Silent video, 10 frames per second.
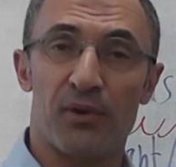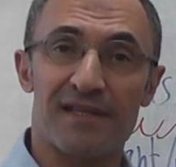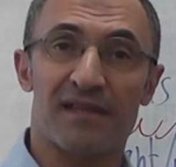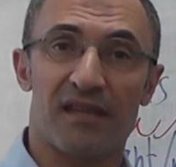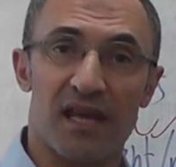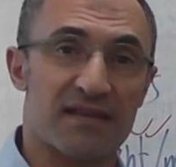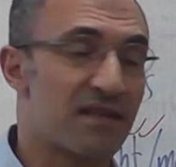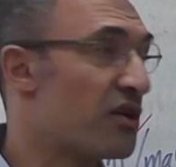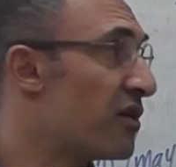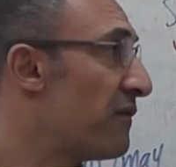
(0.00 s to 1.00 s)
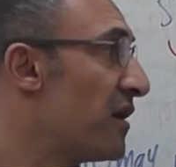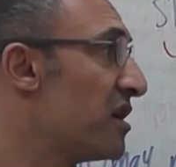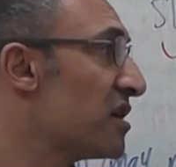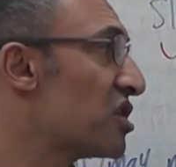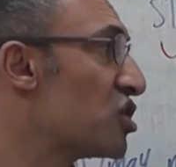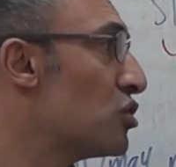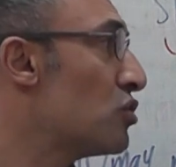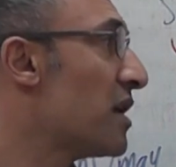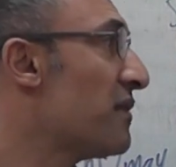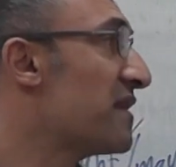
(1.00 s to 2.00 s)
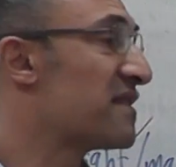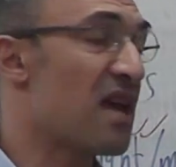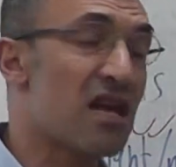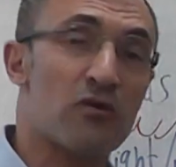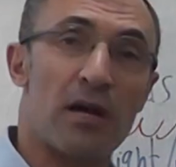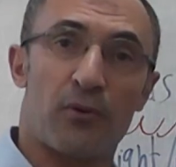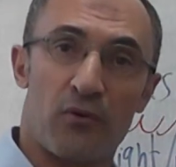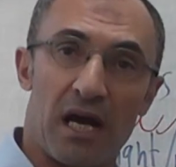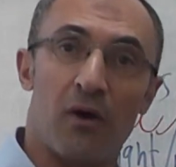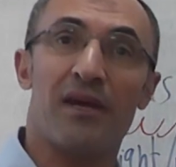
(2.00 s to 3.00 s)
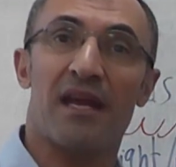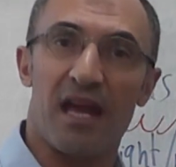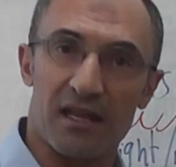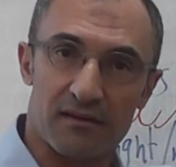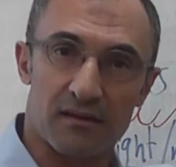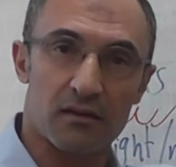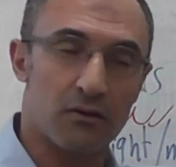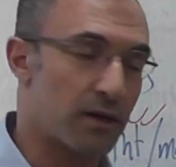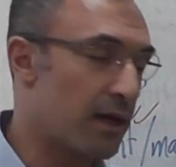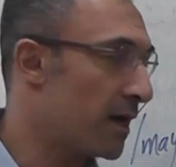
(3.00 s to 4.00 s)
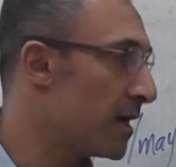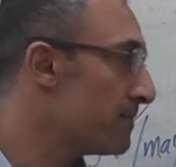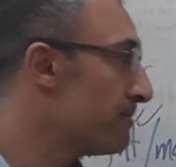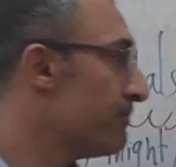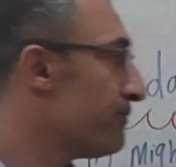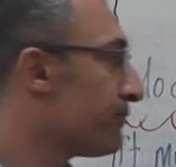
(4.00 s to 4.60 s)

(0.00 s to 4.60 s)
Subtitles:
present tense, referring to the singular pronoun it. Okay?